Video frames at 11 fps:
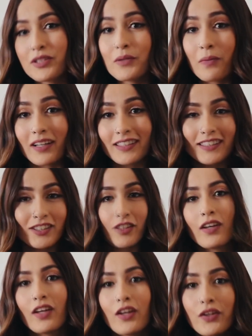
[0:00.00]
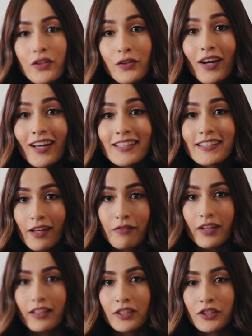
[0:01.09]
to BoxyCharm, you guys
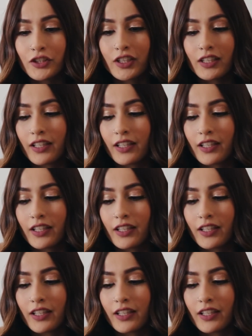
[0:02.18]
definitely should.